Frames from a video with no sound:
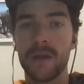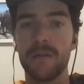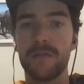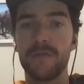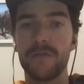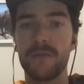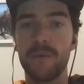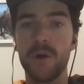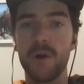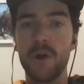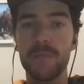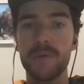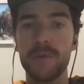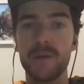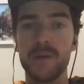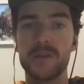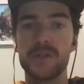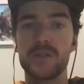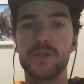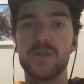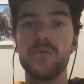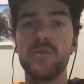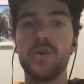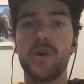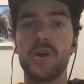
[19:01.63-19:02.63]
if the
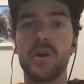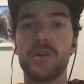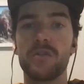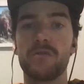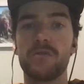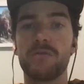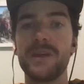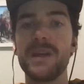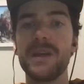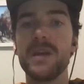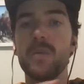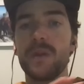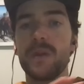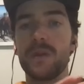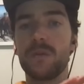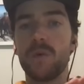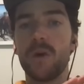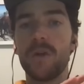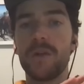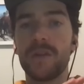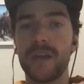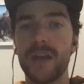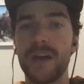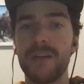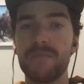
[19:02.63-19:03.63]
populace do not agree with
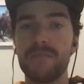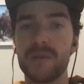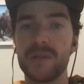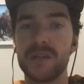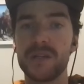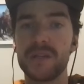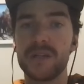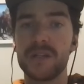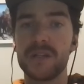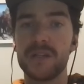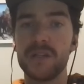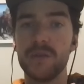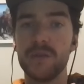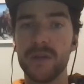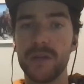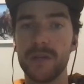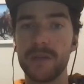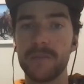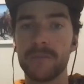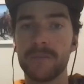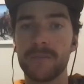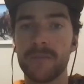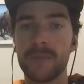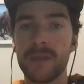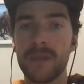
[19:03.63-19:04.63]
what the government is
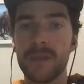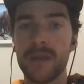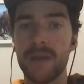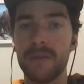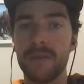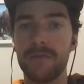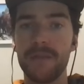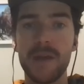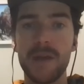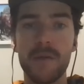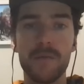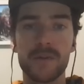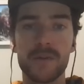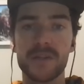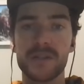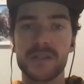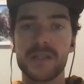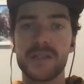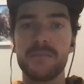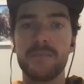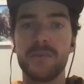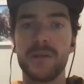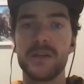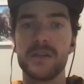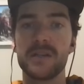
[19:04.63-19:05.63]
doing, if they were to
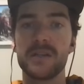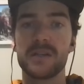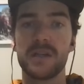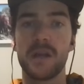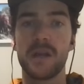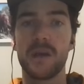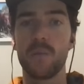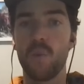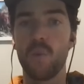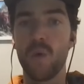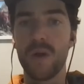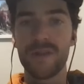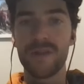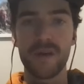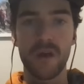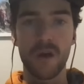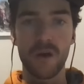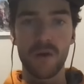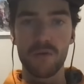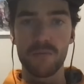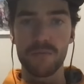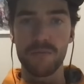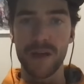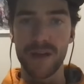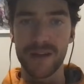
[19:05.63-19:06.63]
simply just like
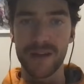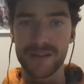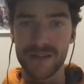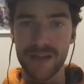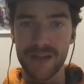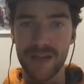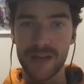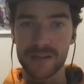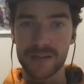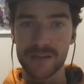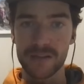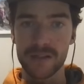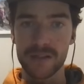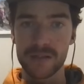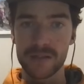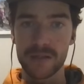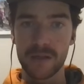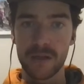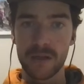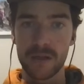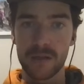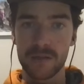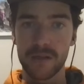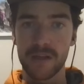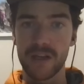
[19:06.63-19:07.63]
withhold paying taxes,
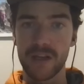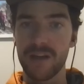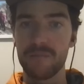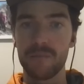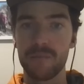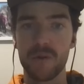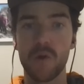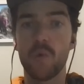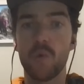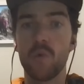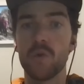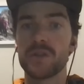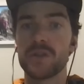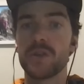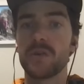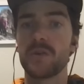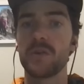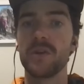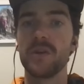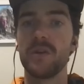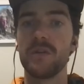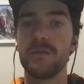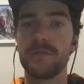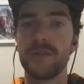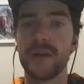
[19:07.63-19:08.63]
the government also
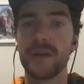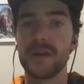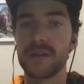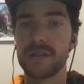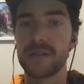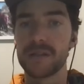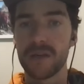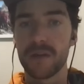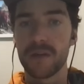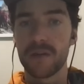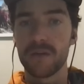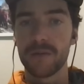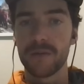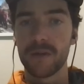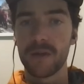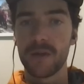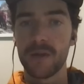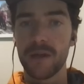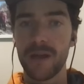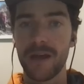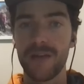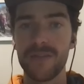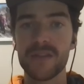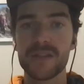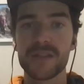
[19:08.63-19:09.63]
cannot fund itself.
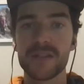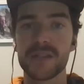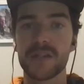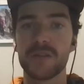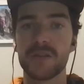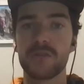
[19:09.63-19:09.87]
And this is